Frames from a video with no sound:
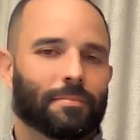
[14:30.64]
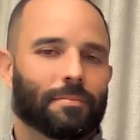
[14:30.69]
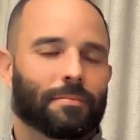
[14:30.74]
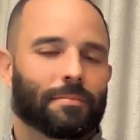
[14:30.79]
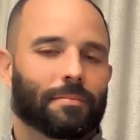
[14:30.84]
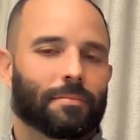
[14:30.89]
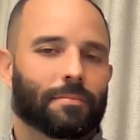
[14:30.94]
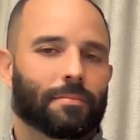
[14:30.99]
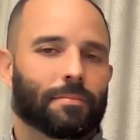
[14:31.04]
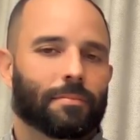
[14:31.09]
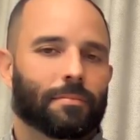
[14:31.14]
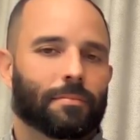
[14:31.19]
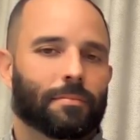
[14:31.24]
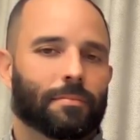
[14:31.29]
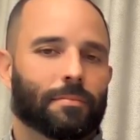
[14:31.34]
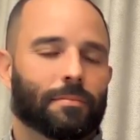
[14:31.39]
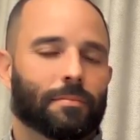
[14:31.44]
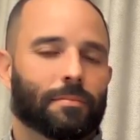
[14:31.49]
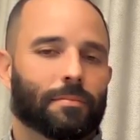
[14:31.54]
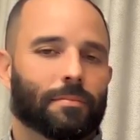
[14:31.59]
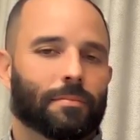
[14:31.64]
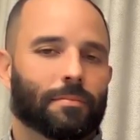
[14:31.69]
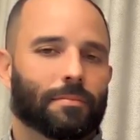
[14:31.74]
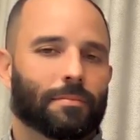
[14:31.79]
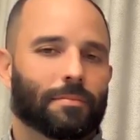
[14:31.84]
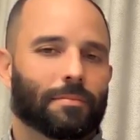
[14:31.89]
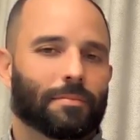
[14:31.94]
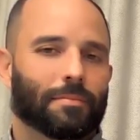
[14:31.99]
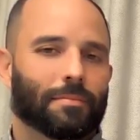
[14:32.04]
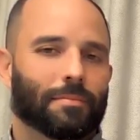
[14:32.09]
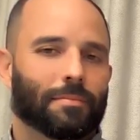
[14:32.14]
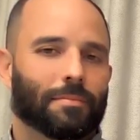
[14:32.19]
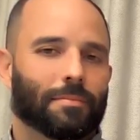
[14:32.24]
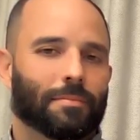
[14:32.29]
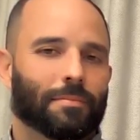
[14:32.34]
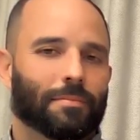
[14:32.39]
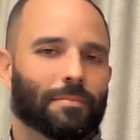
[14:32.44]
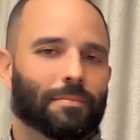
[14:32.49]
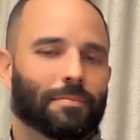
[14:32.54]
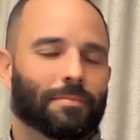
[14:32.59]

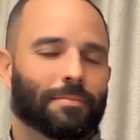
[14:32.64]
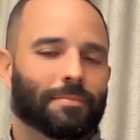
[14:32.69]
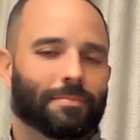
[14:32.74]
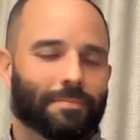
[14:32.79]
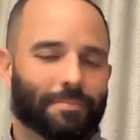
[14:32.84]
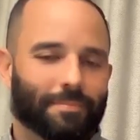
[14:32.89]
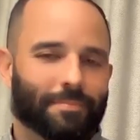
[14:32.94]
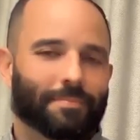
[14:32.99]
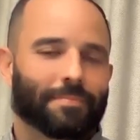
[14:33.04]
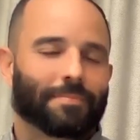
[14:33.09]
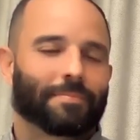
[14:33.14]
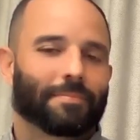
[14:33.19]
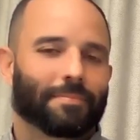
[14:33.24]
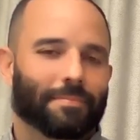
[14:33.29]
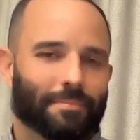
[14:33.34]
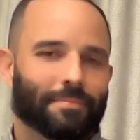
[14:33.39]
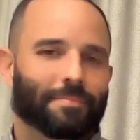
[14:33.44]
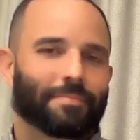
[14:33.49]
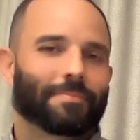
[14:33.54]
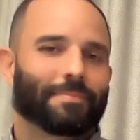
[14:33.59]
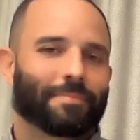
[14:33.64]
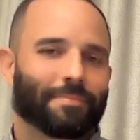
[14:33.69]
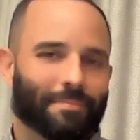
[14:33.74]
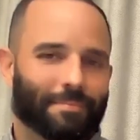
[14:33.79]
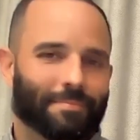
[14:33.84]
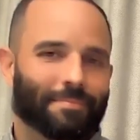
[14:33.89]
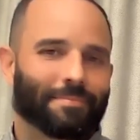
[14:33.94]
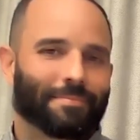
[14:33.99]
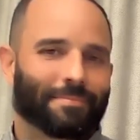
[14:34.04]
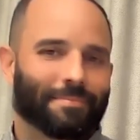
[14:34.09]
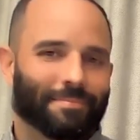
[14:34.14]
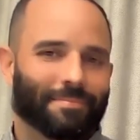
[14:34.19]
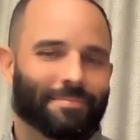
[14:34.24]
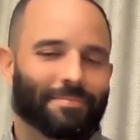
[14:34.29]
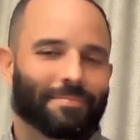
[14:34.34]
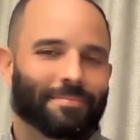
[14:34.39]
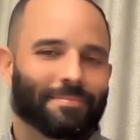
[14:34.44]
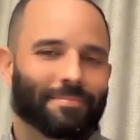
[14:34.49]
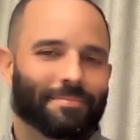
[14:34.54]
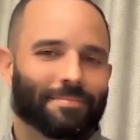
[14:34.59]

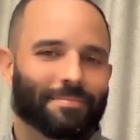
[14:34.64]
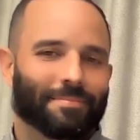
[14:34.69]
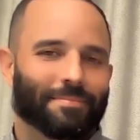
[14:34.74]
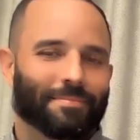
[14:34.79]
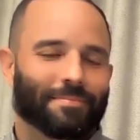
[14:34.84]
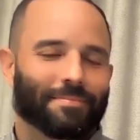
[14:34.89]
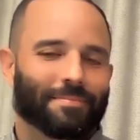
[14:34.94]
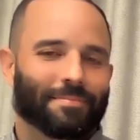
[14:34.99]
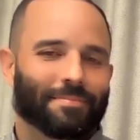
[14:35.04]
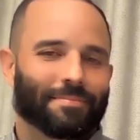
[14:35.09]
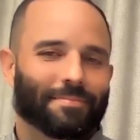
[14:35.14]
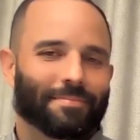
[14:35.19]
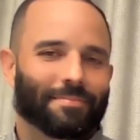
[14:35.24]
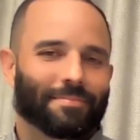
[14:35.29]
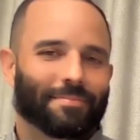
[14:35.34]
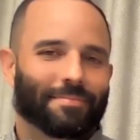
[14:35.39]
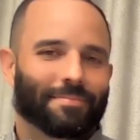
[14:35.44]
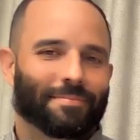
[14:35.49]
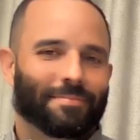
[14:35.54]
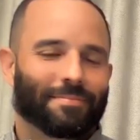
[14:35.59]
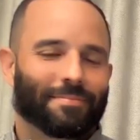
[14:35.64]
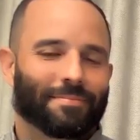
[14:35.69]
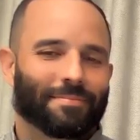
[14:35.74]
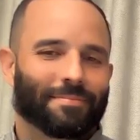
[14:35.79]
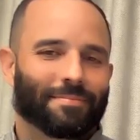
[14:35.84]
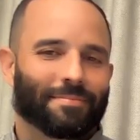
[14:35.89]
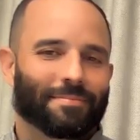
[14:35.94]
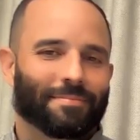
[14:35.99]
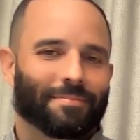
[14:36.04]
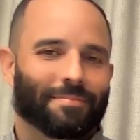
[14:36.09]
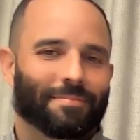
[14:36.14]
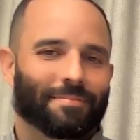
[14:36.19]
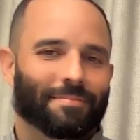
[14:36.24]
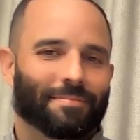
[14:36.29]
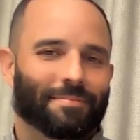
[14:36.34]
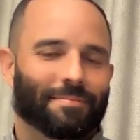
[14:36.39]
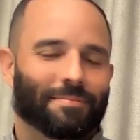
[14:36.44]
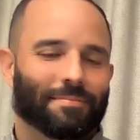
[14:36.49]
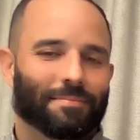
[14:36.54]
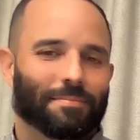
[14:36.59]

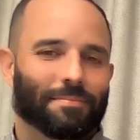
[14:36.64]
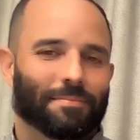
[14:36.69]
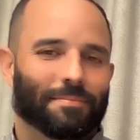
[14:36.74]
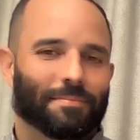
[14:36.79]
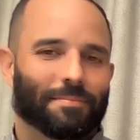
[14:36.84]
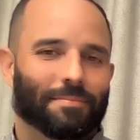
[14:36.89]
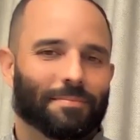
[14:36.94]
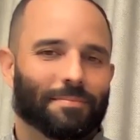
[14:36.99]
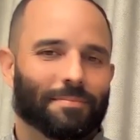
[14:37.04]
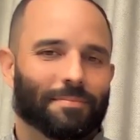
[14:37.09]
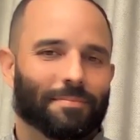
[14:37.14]
No words are spoken by the person on screen.